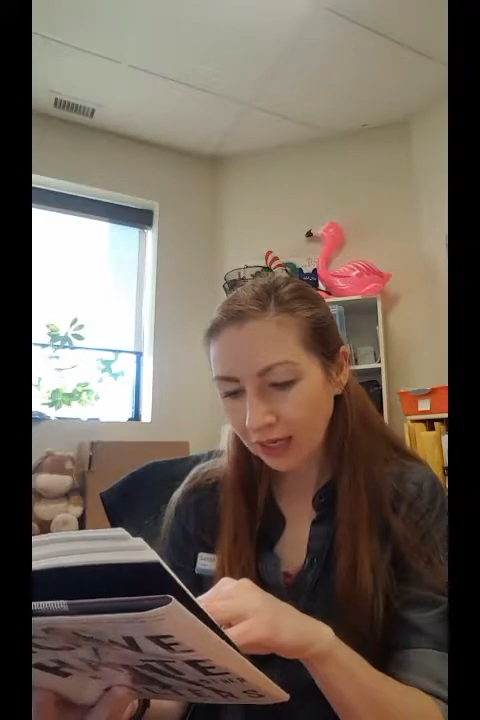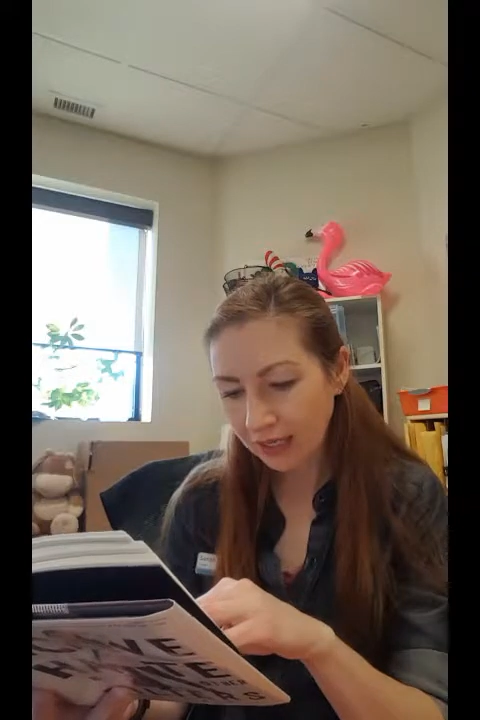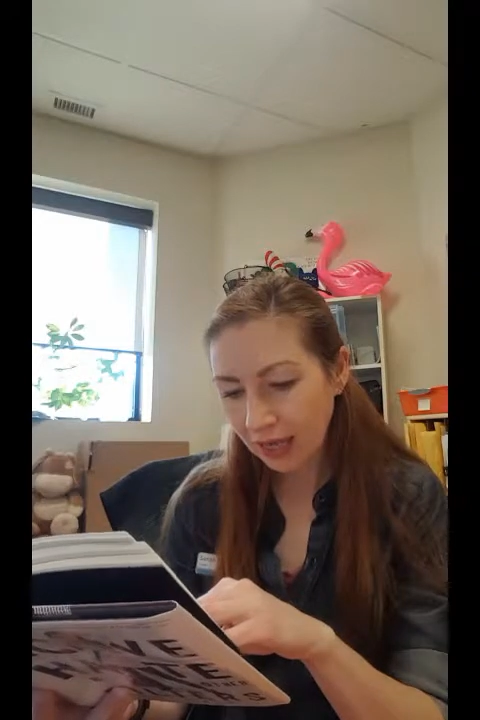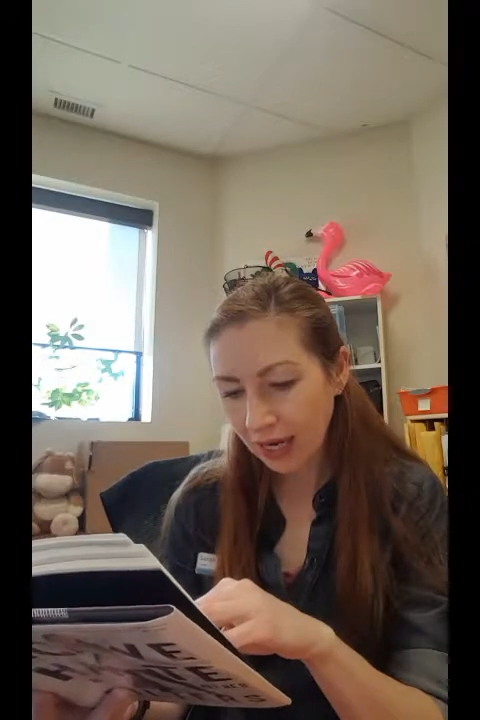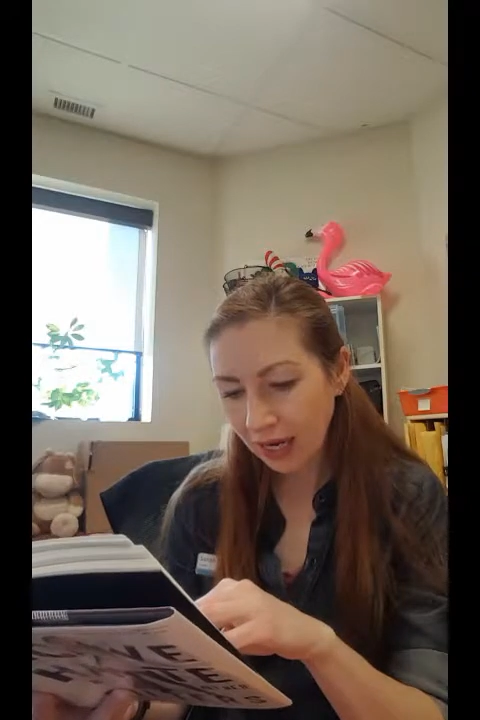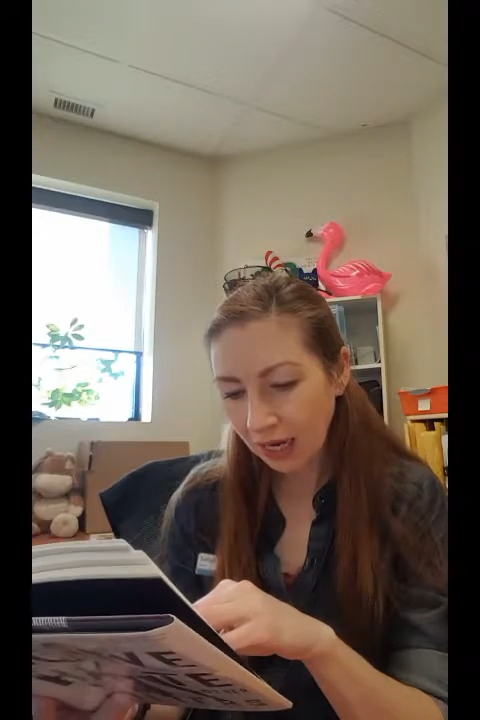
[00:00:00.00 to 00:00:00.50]
I
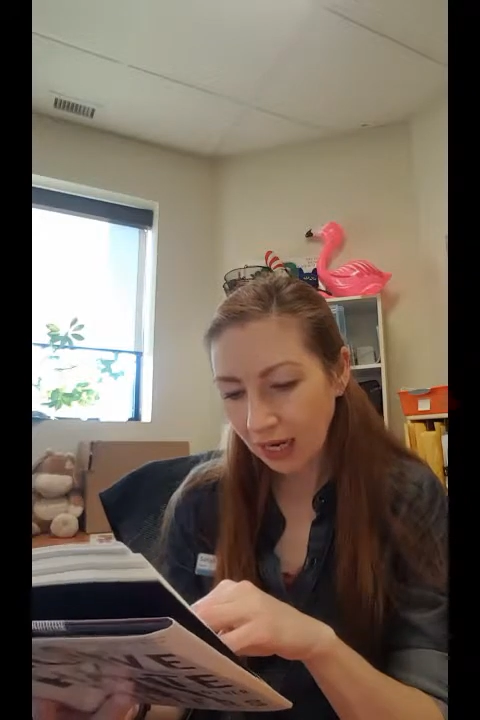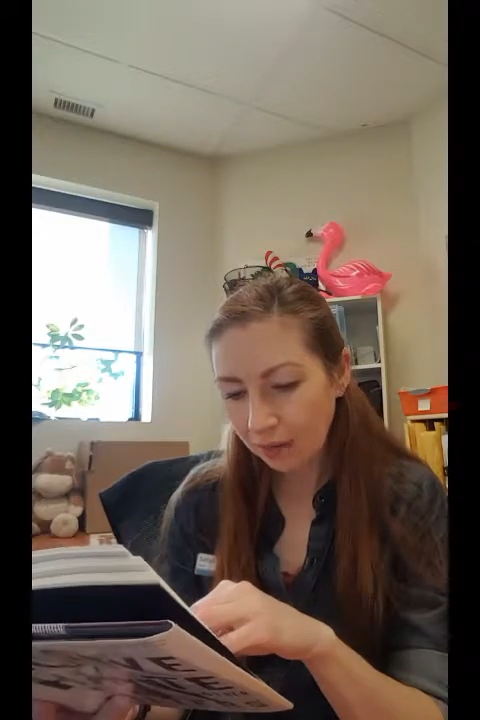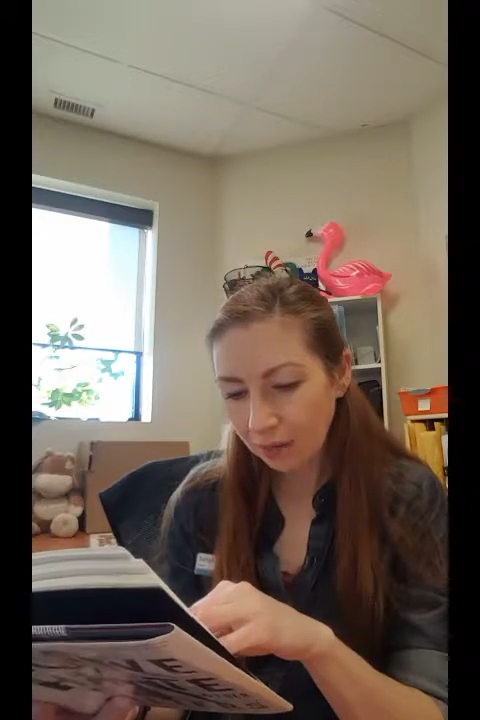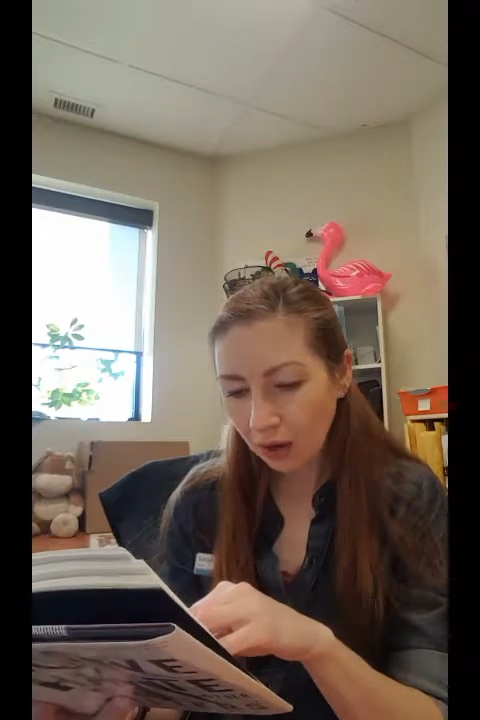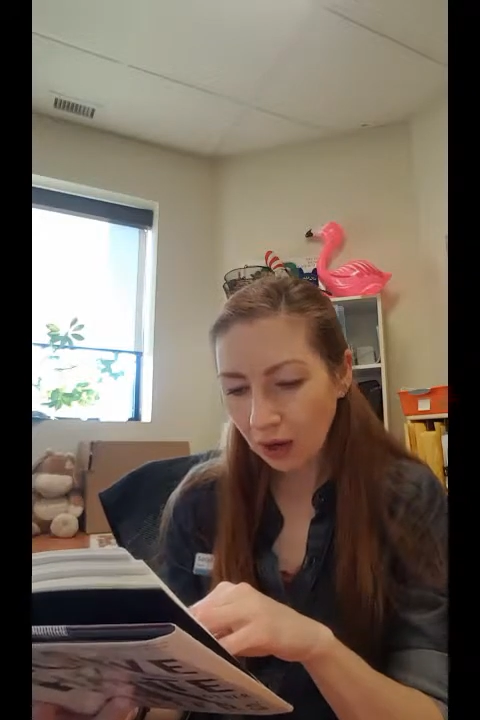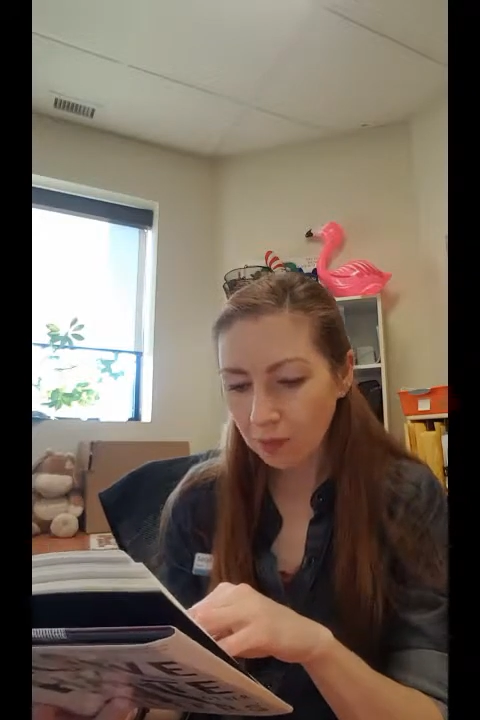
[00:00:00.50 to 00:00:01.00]
say?
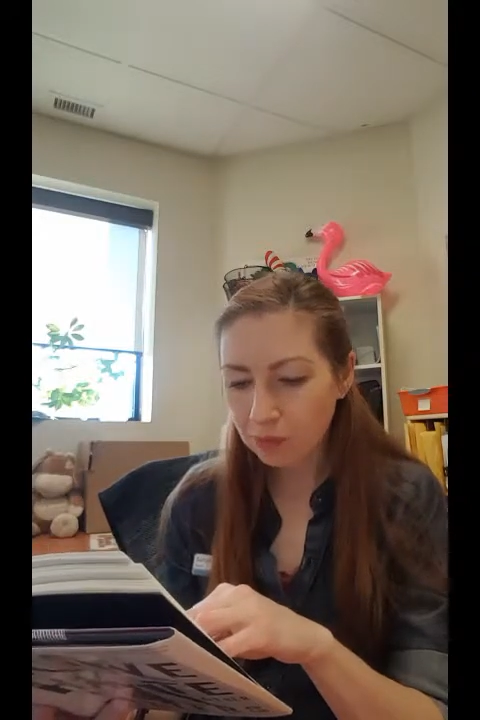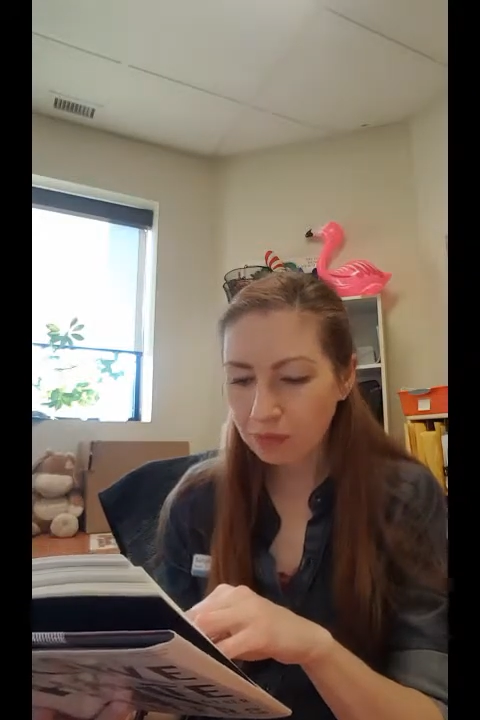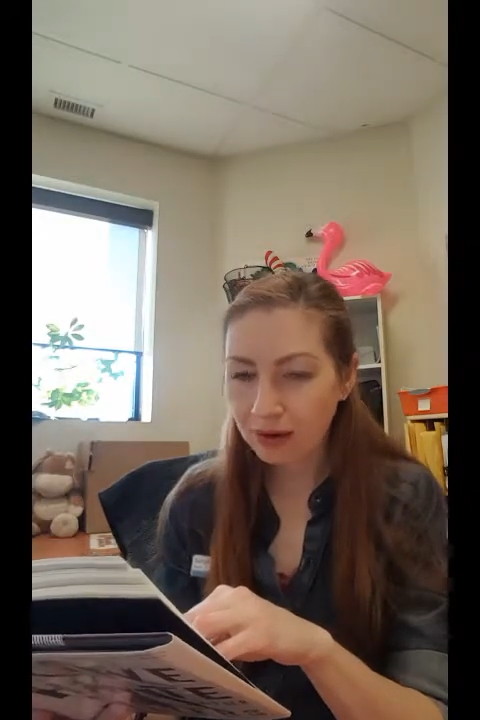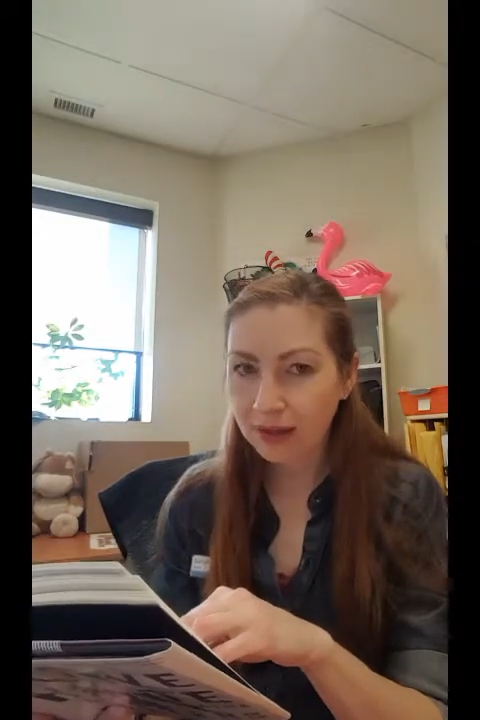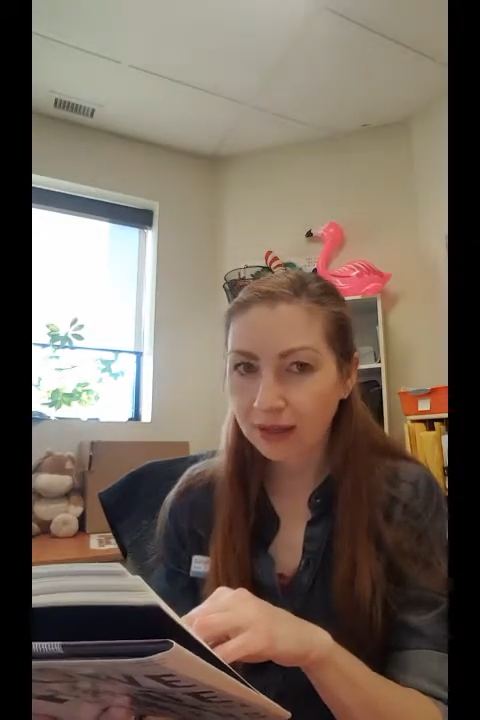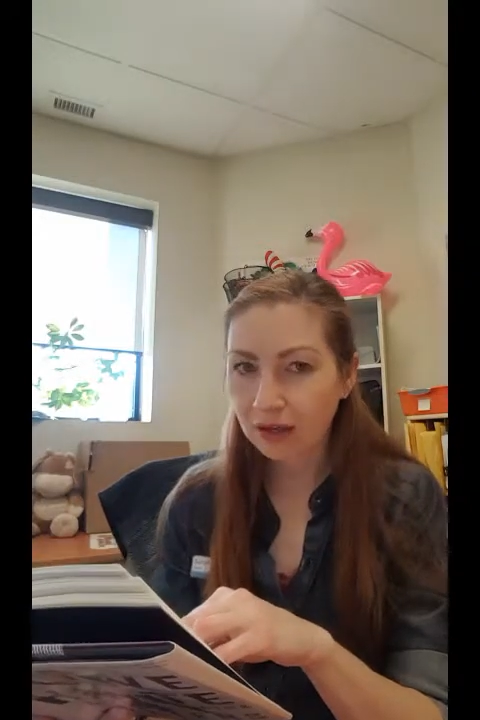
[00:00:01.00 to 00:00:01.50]
I
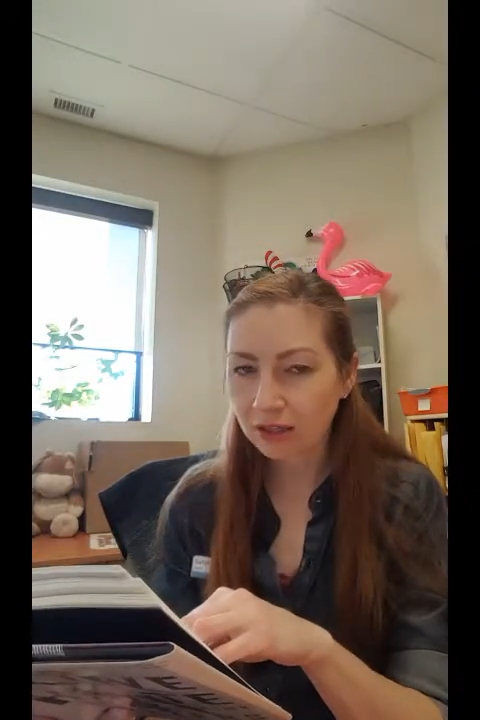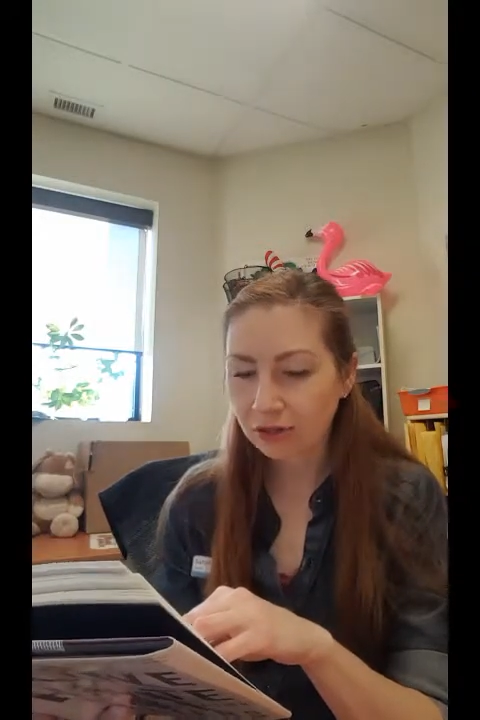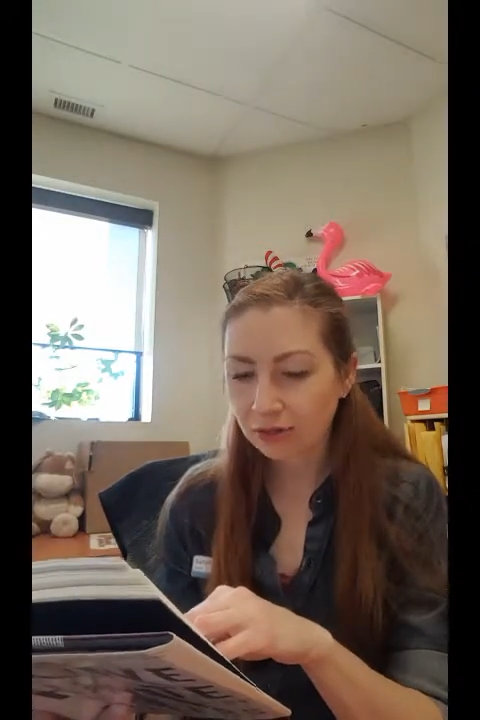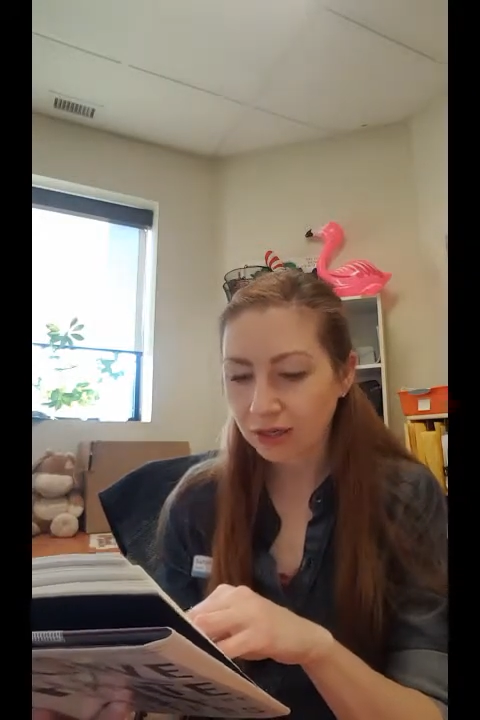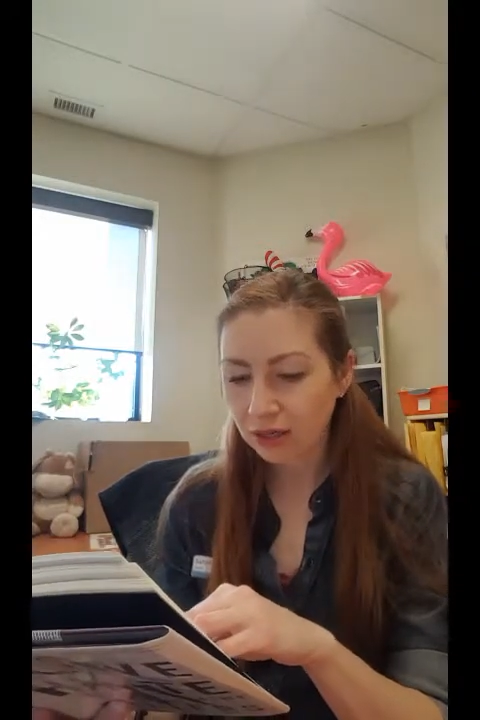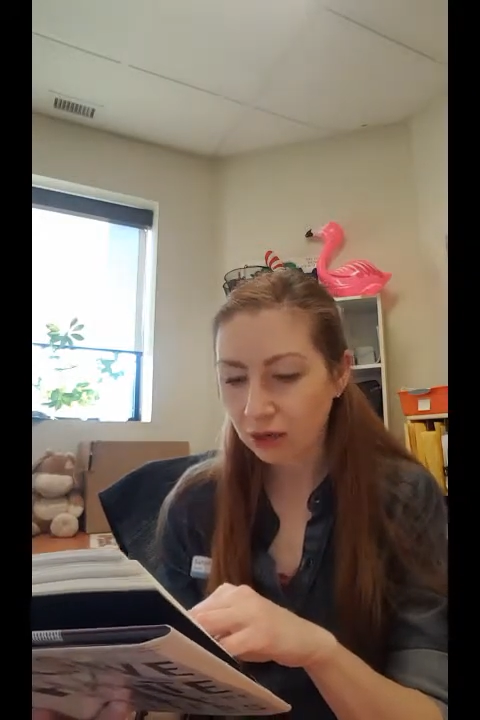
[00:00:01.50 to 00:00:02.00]
pray the
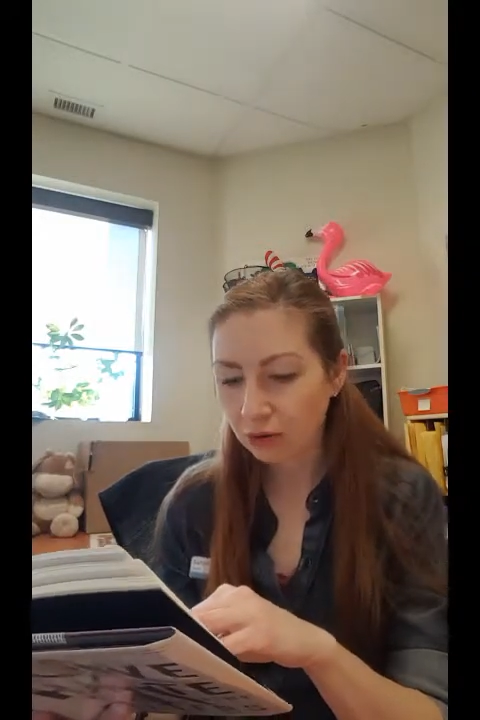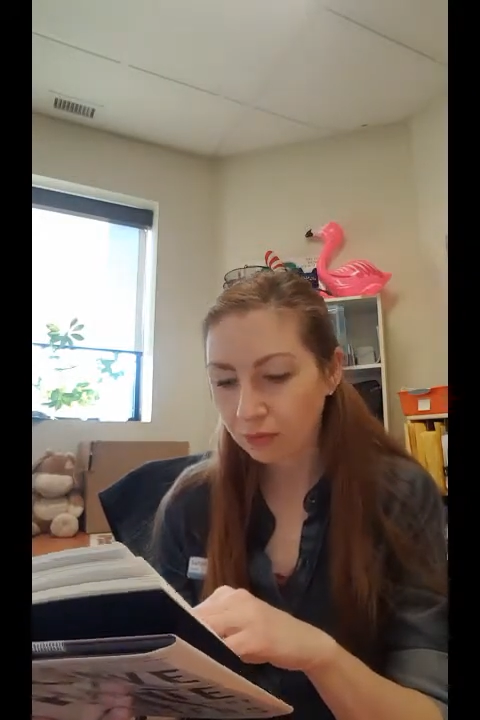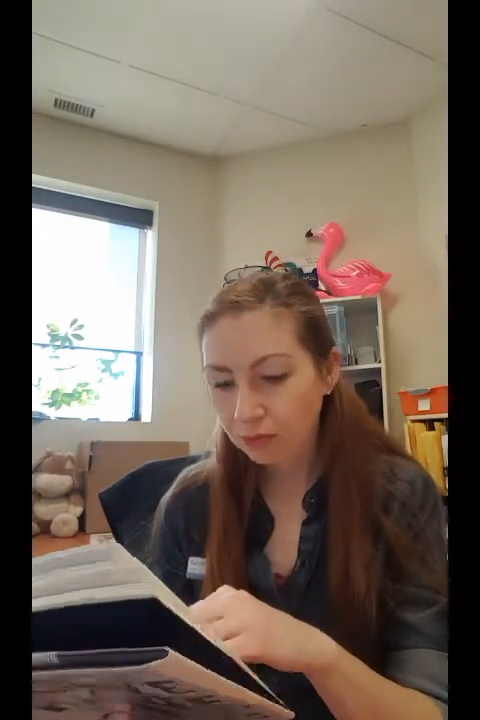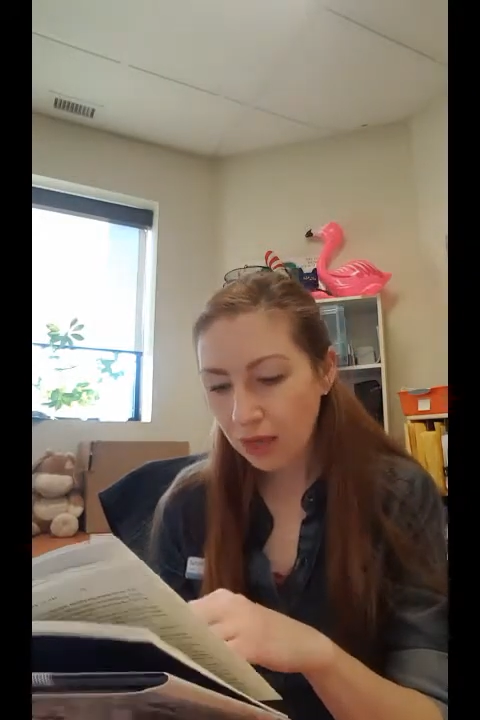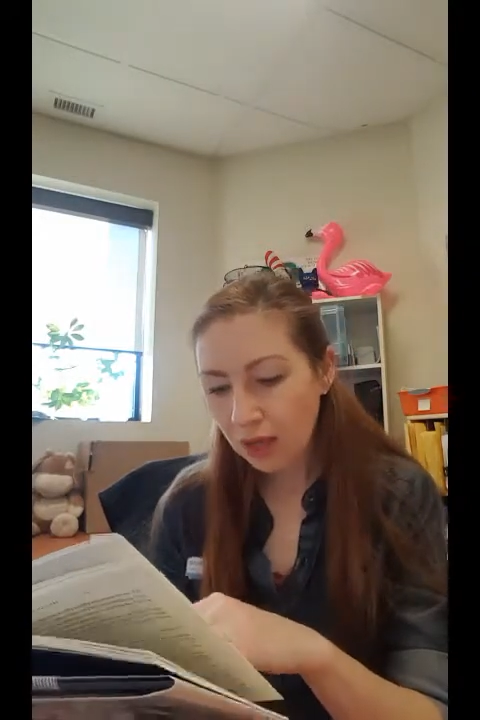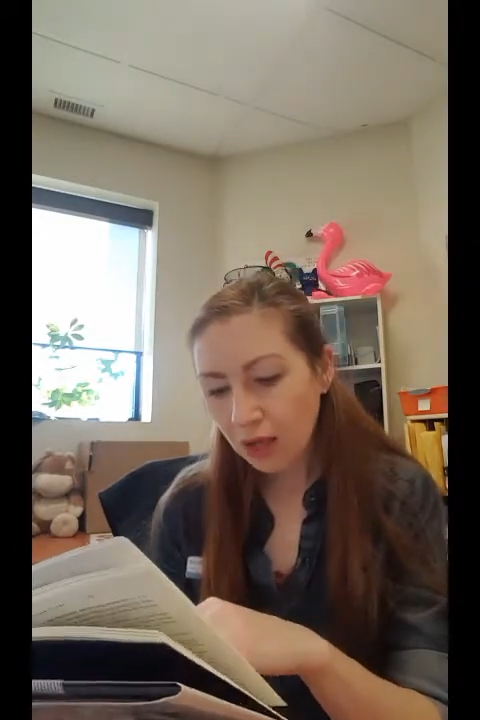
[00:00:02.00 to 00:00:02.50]
answer is no.